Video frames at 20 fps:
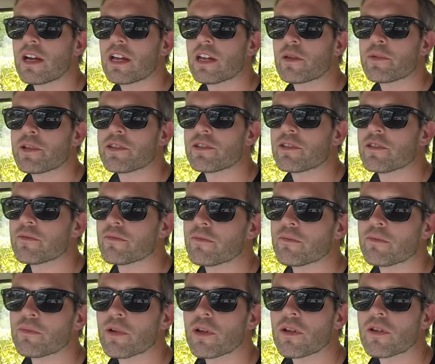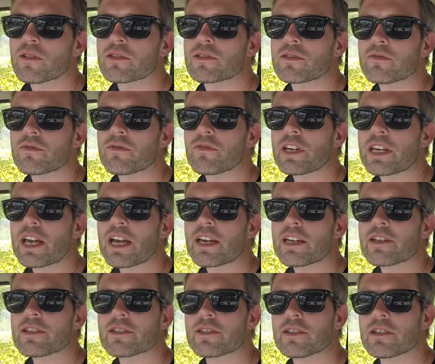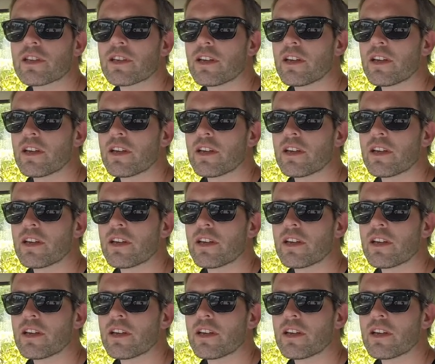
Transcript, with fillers: aluminium blocked V8,